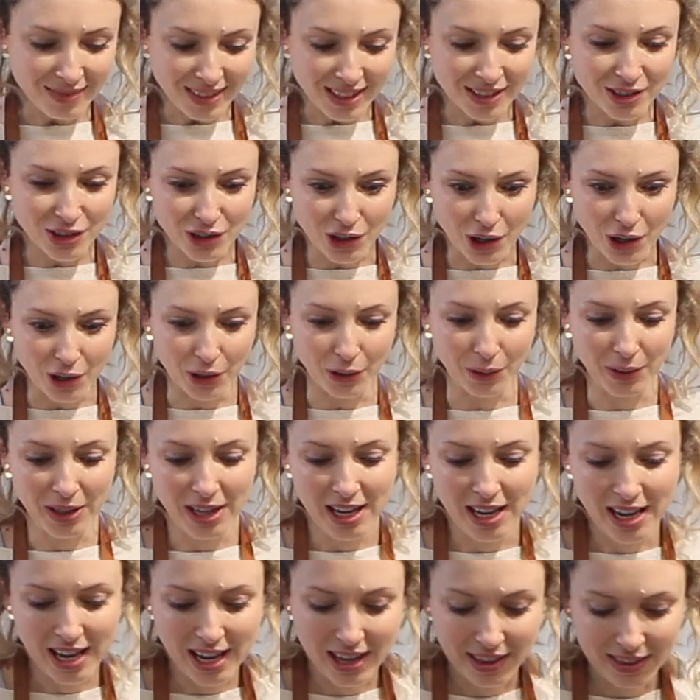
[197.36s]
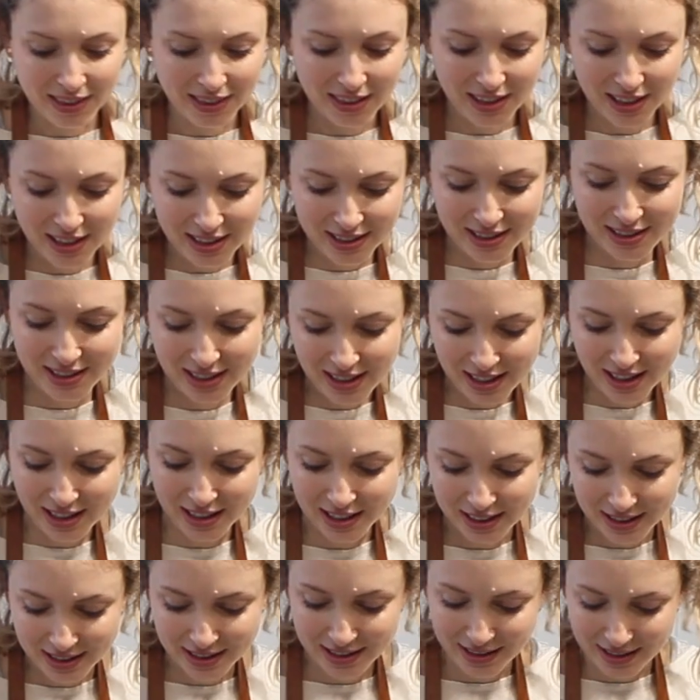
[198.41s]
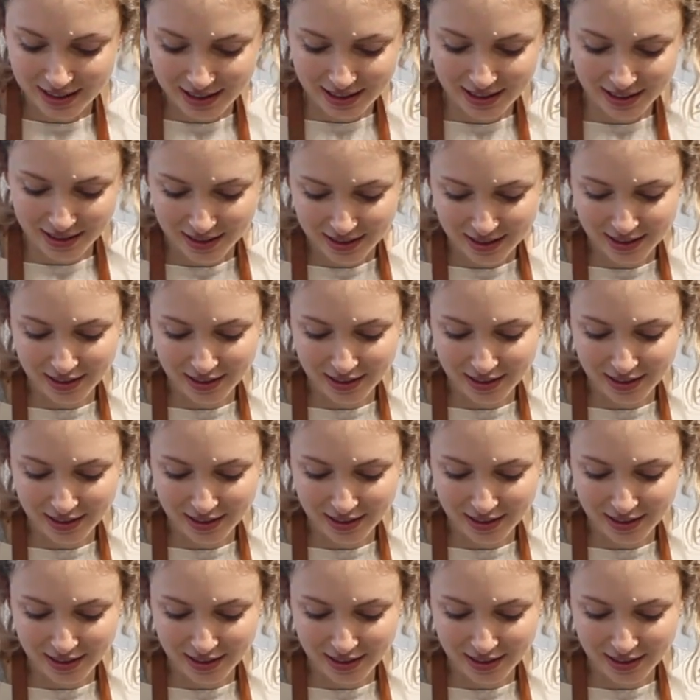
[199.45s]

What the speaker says: So this is,